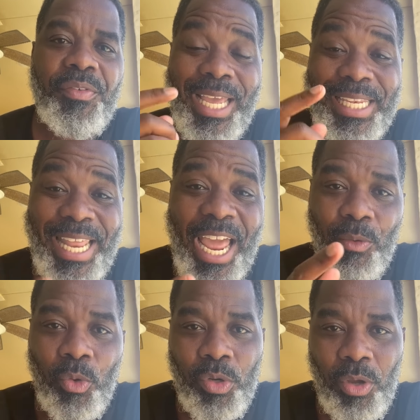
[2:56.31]
And that
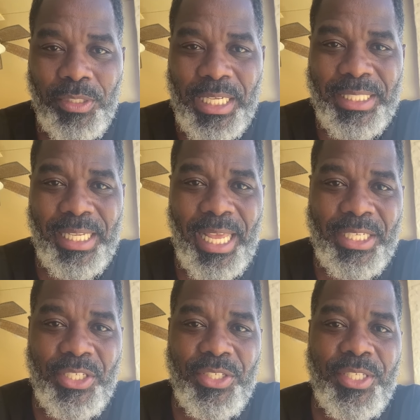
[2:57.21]
will cost us the
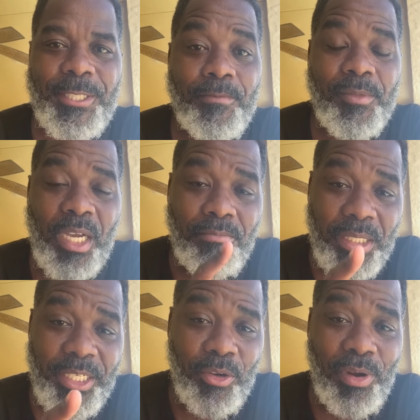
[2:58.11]
elections. I'm
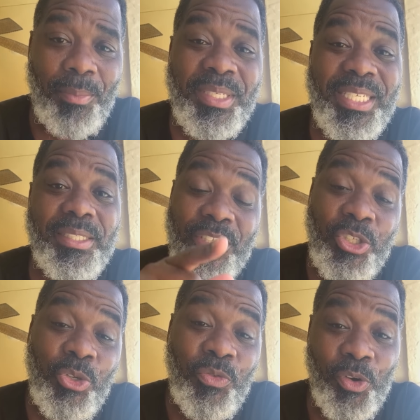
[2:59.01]
Mondale Robinson.
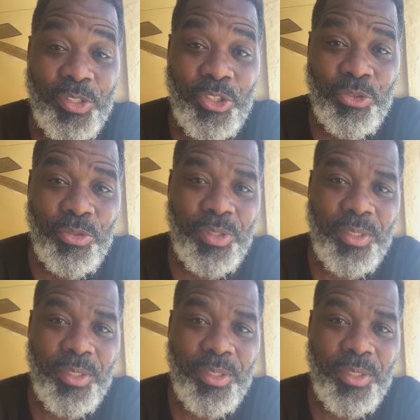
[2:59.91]
You've heard the truth.